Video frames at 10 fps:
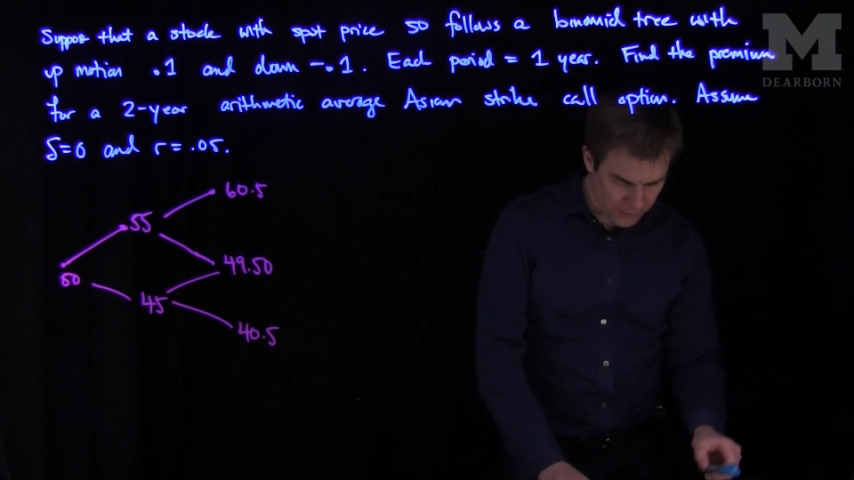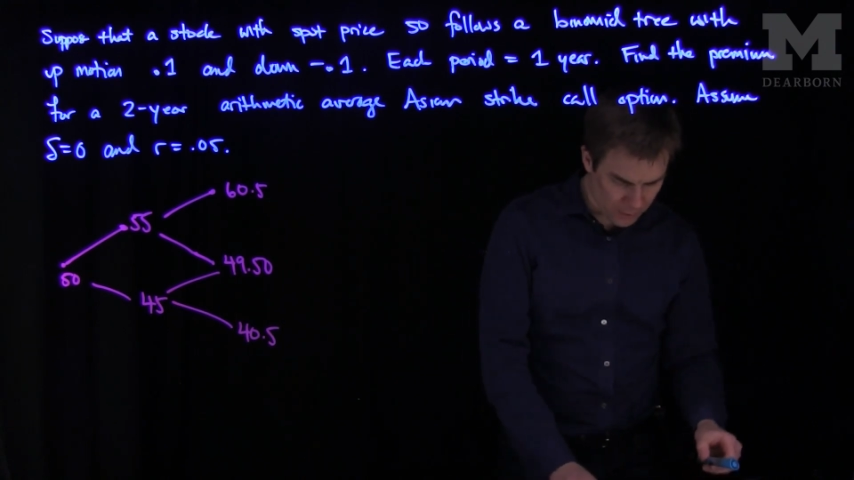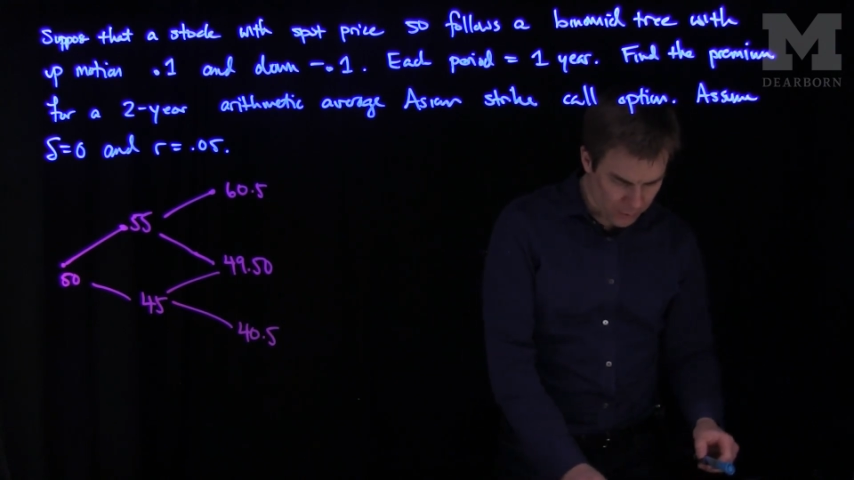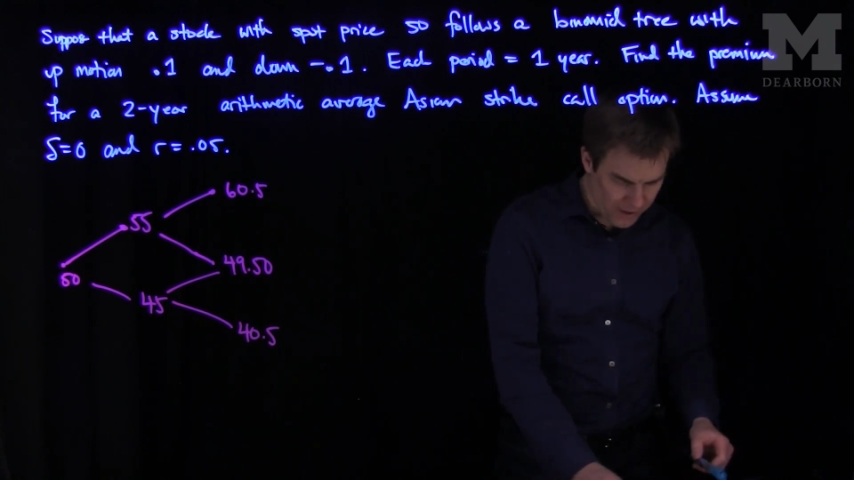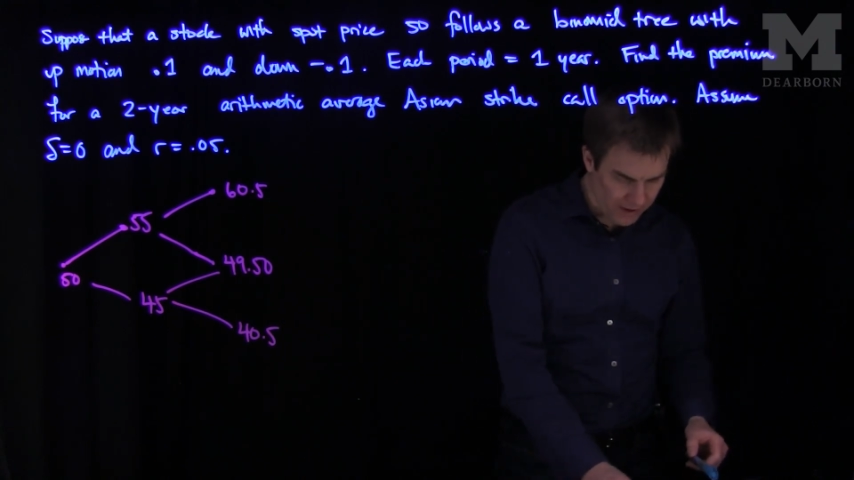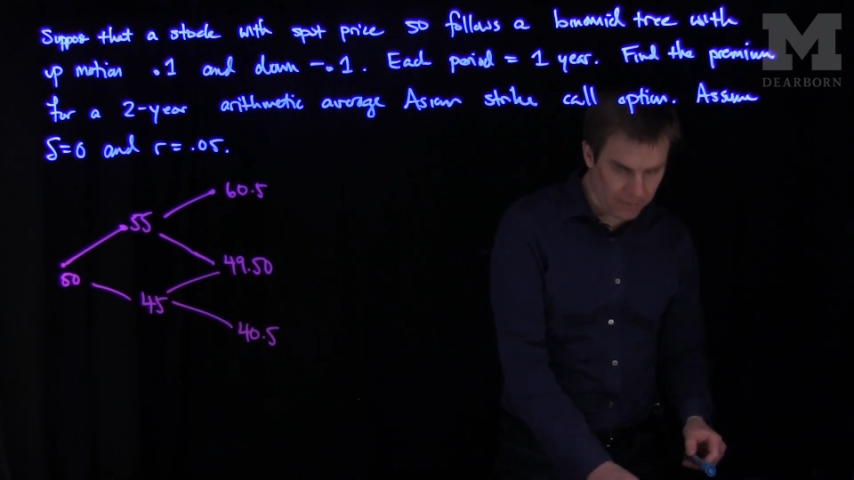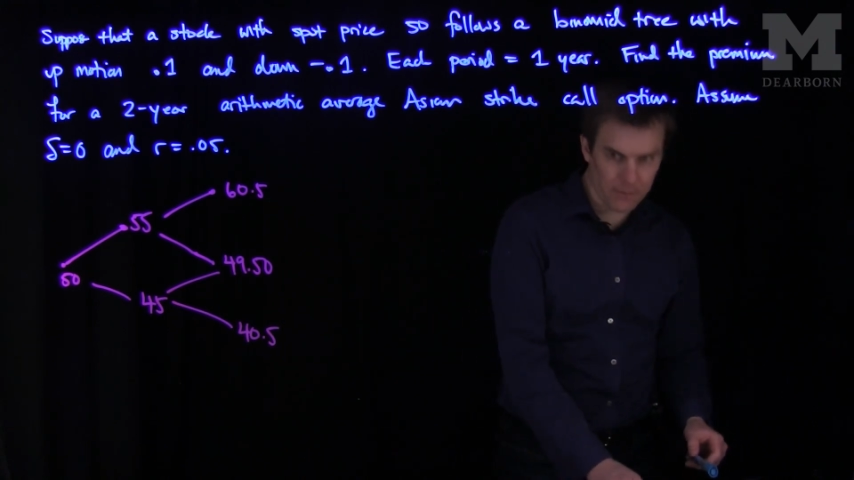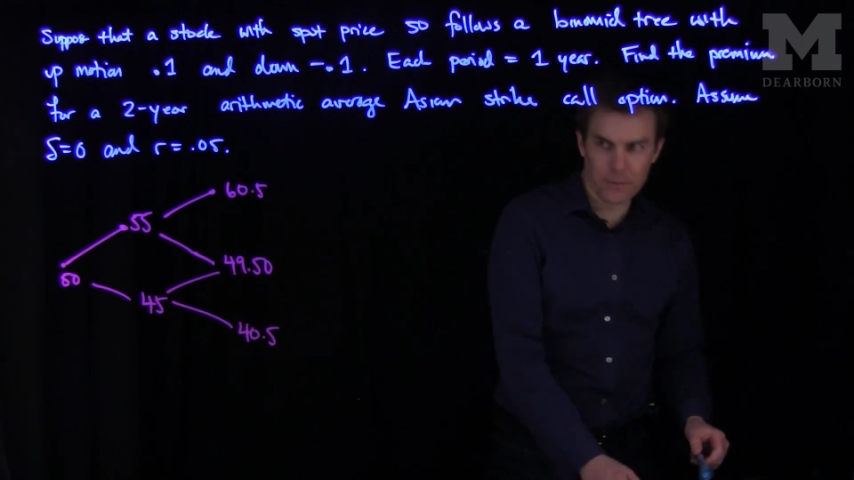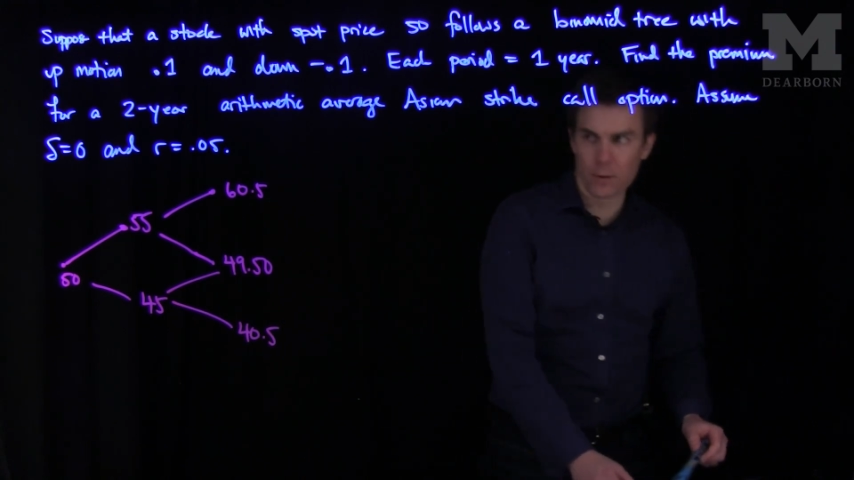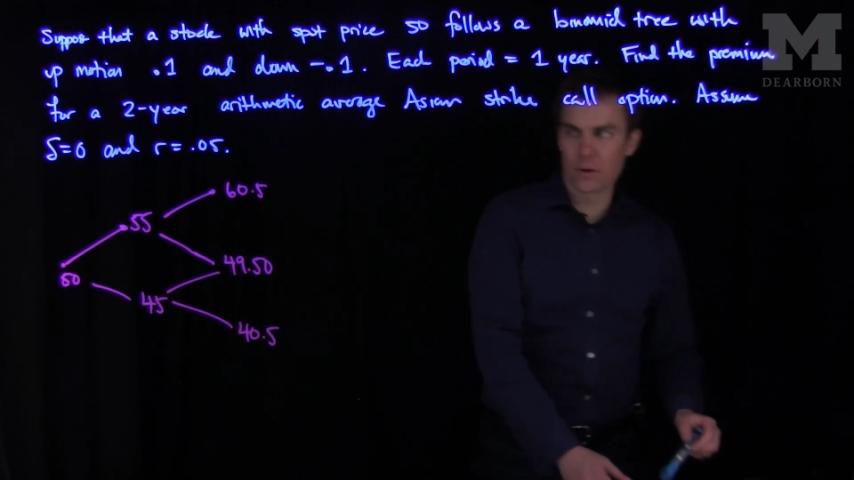So we
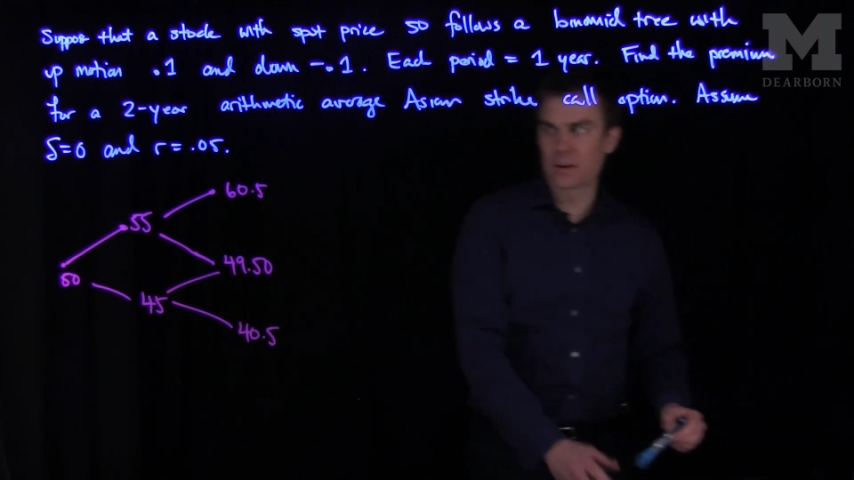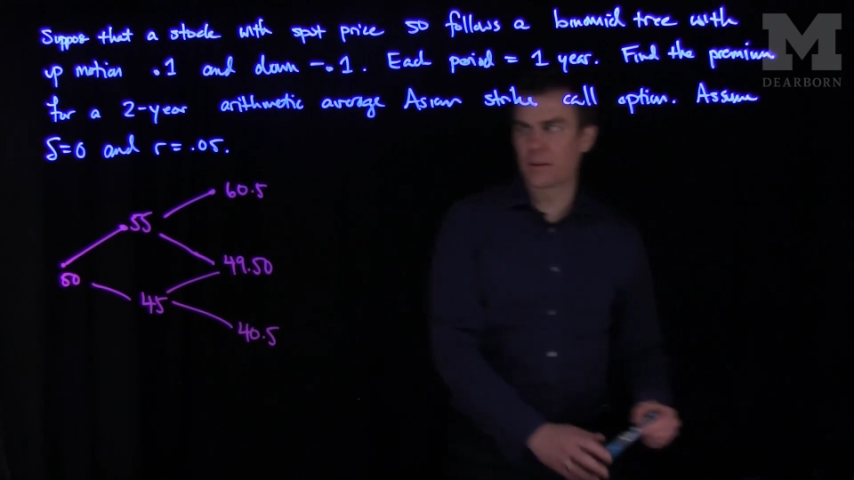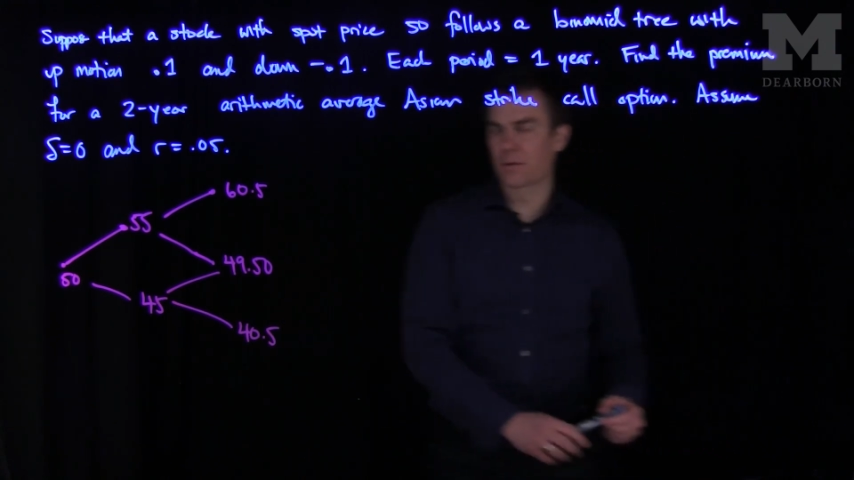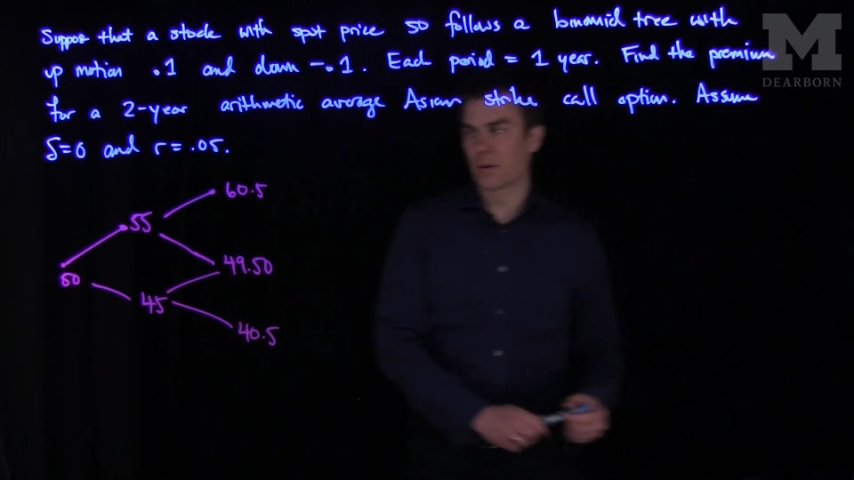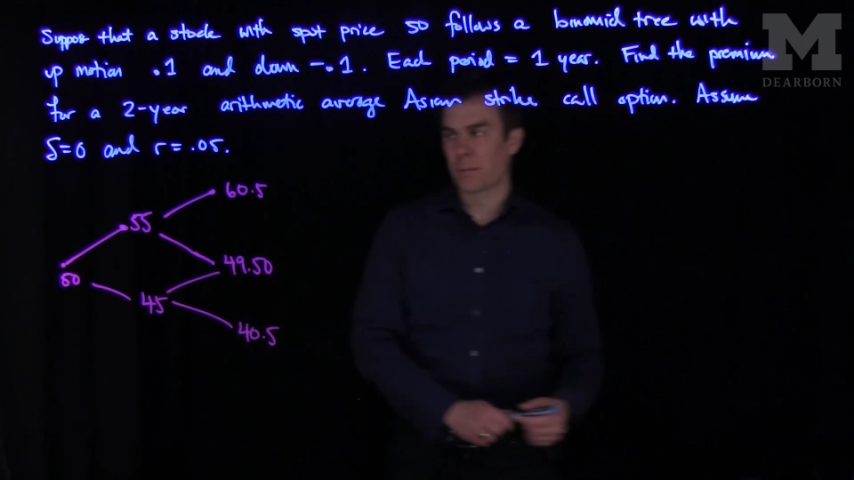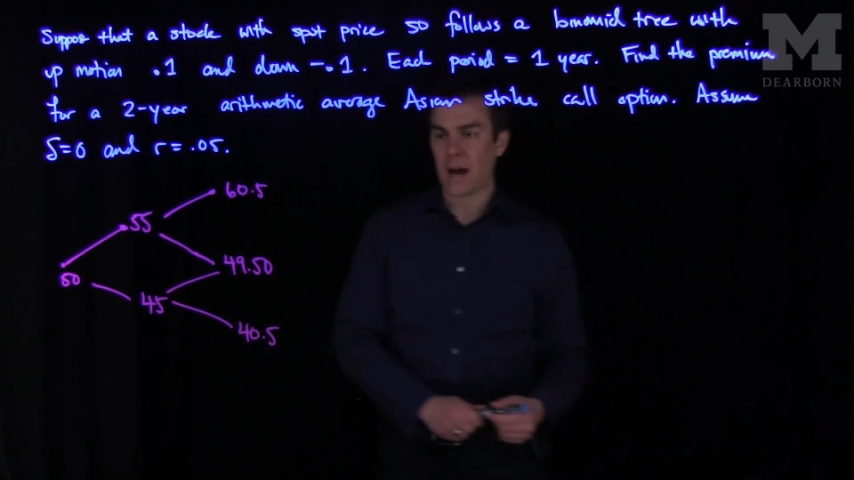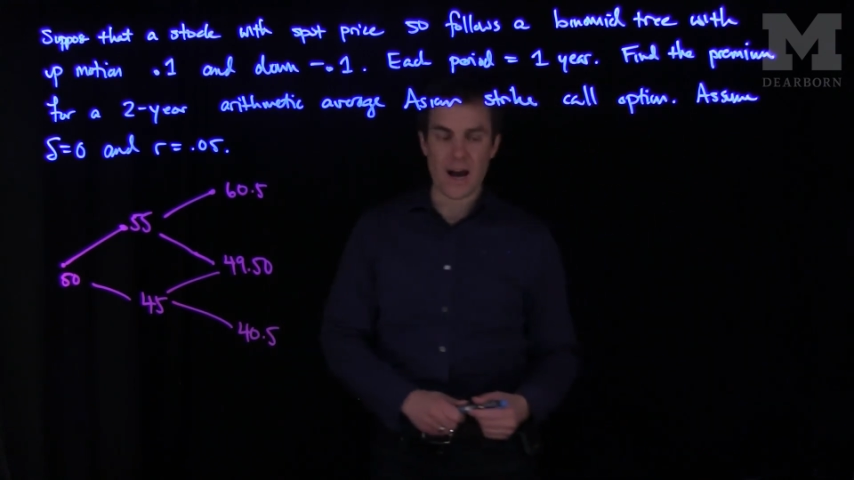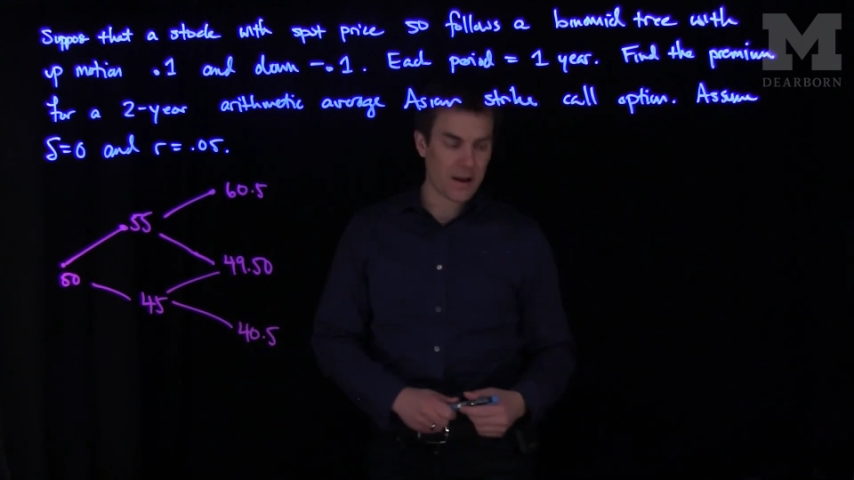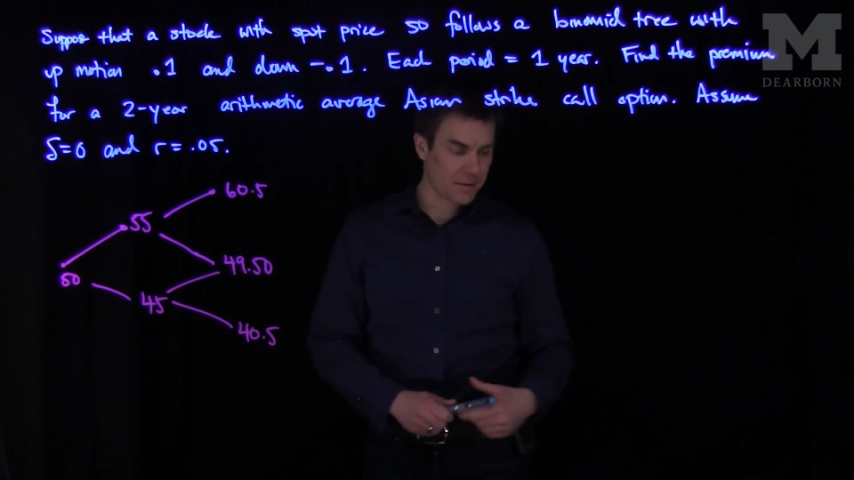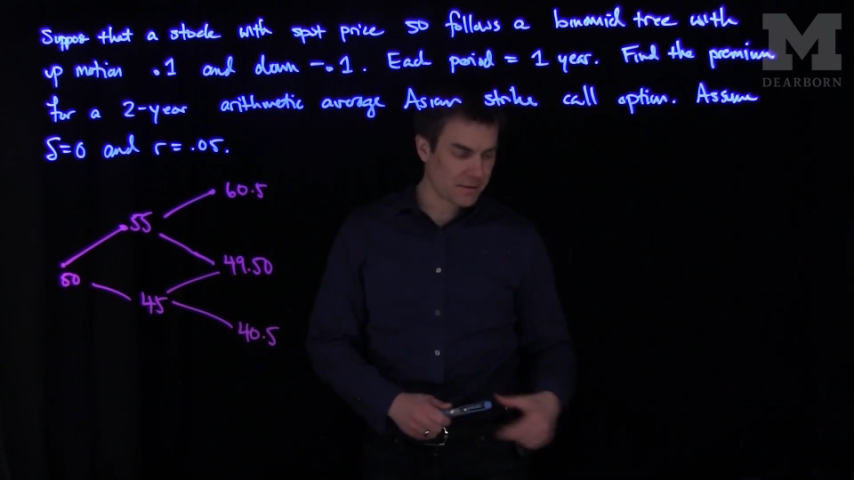have four different
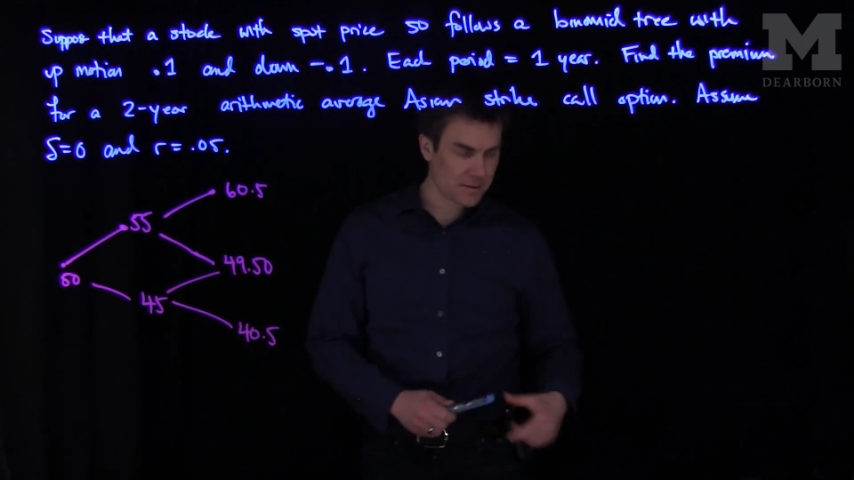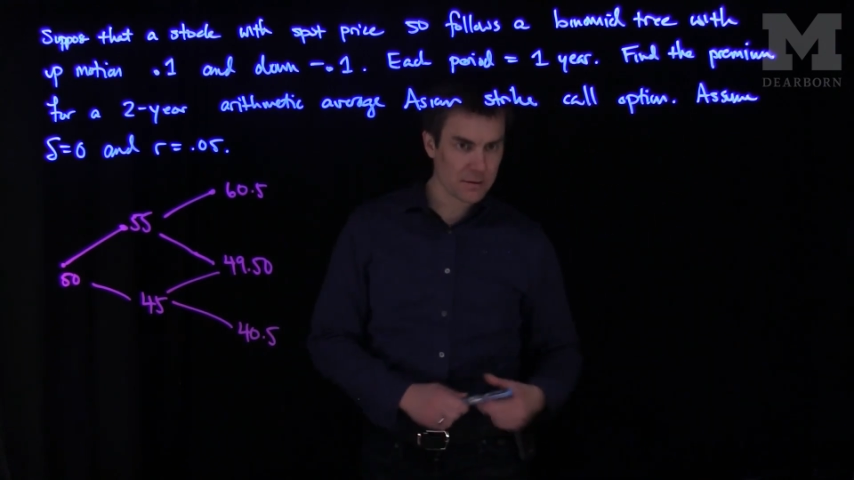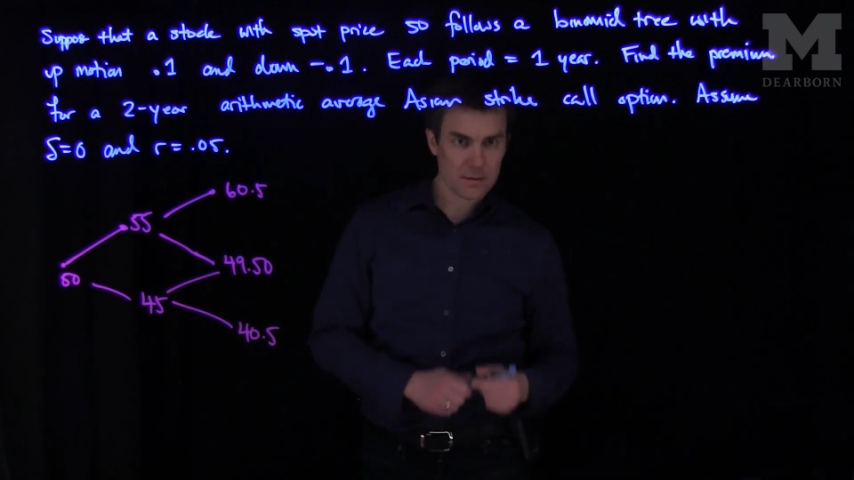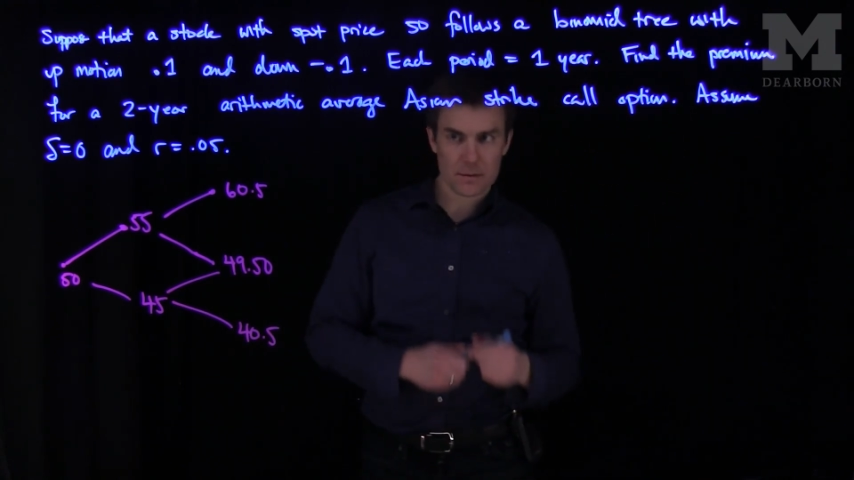paths.